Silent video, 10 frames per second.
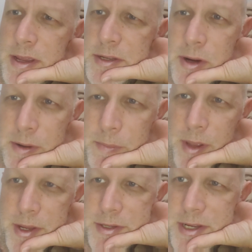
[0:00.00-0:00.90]

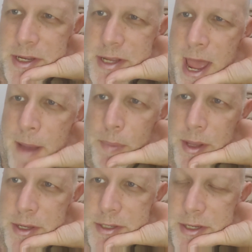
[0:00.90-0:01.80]
harmless. He's
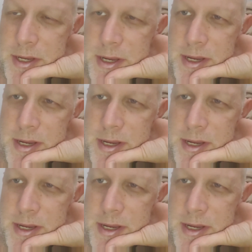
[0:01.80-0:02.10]
hapless.